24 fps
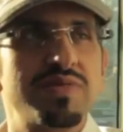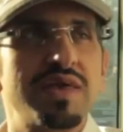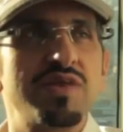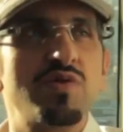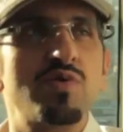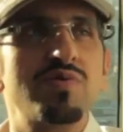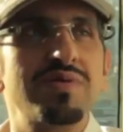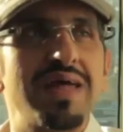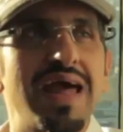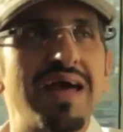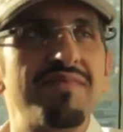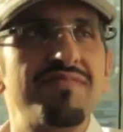so they
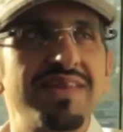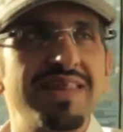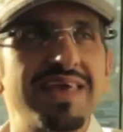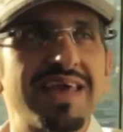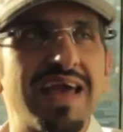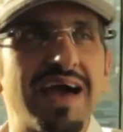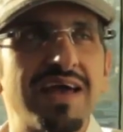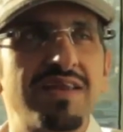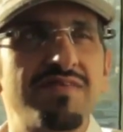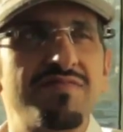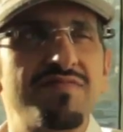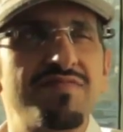don't have any
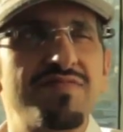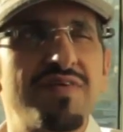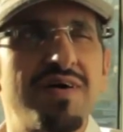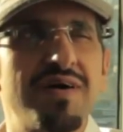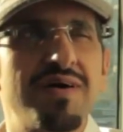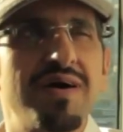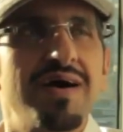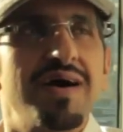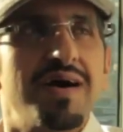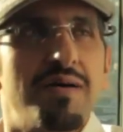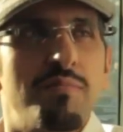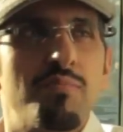kind
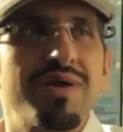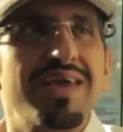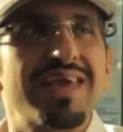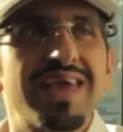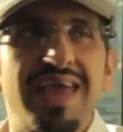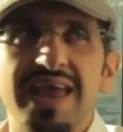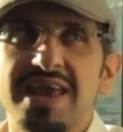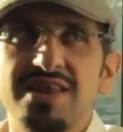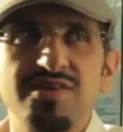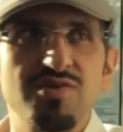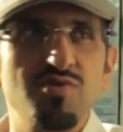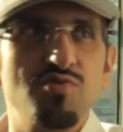of
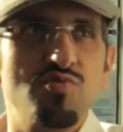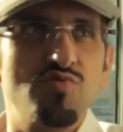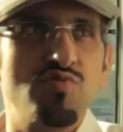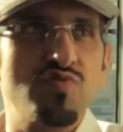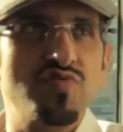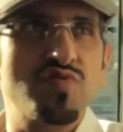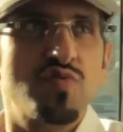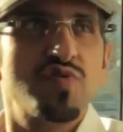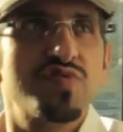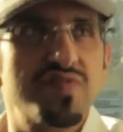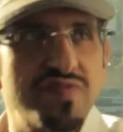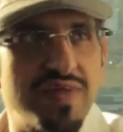breaking
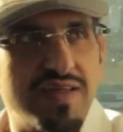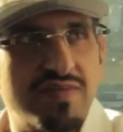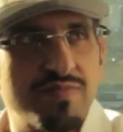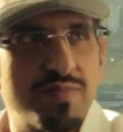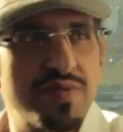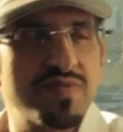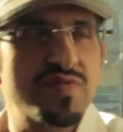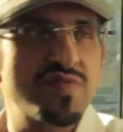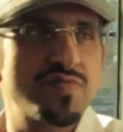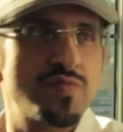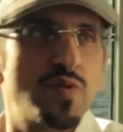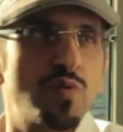news or
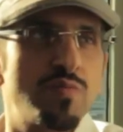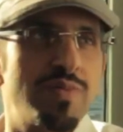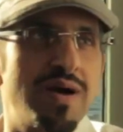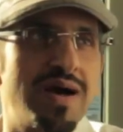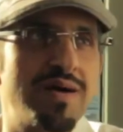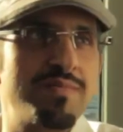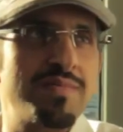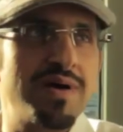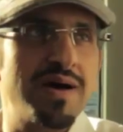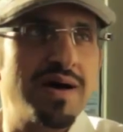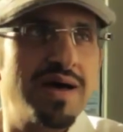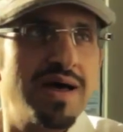statements from
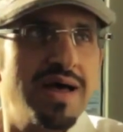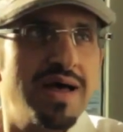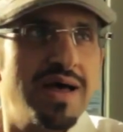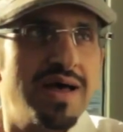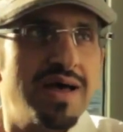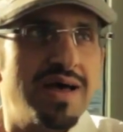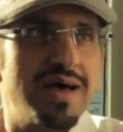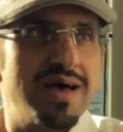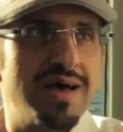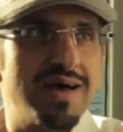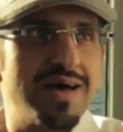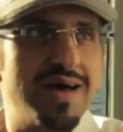Obama
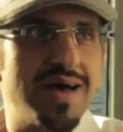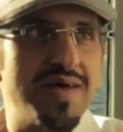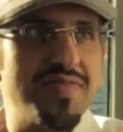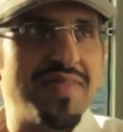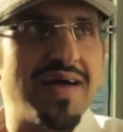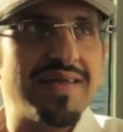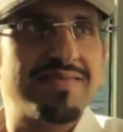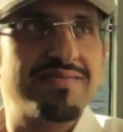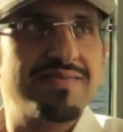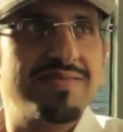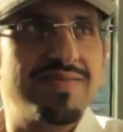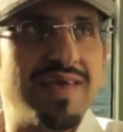
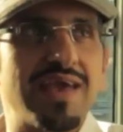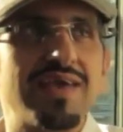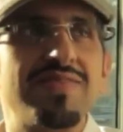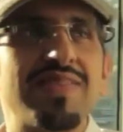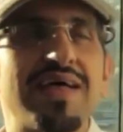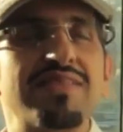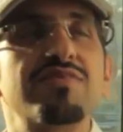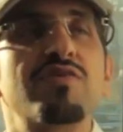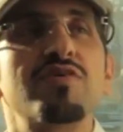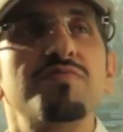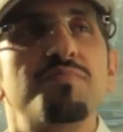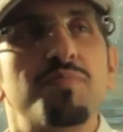
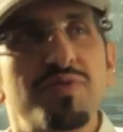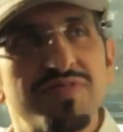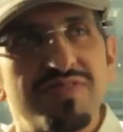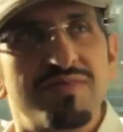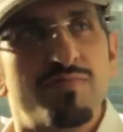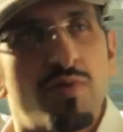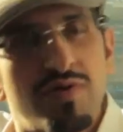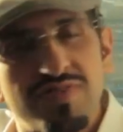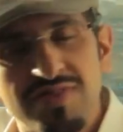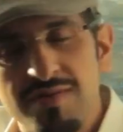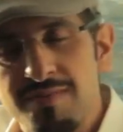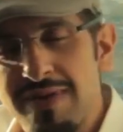that could put
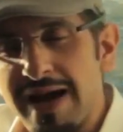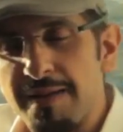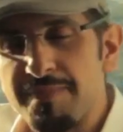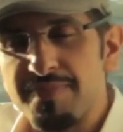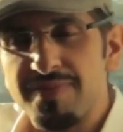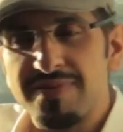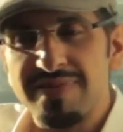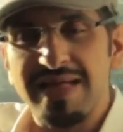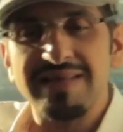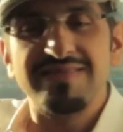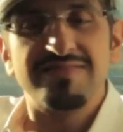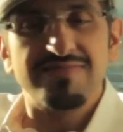them on the
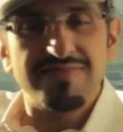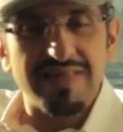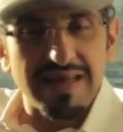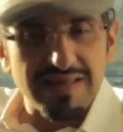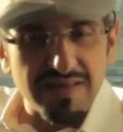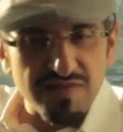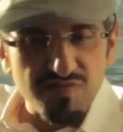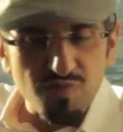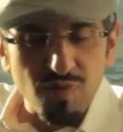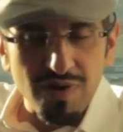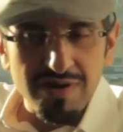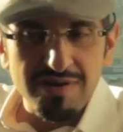map.
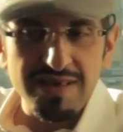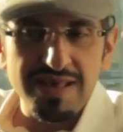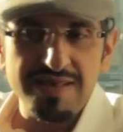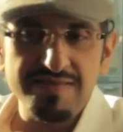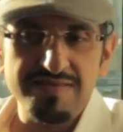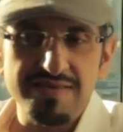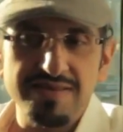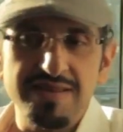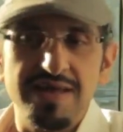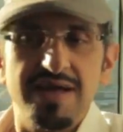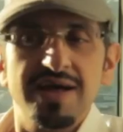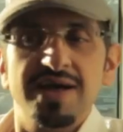That is one
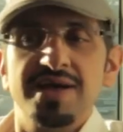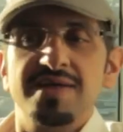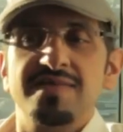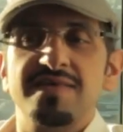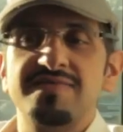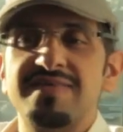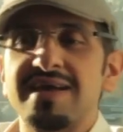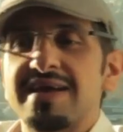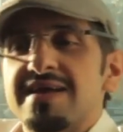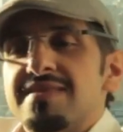reason. The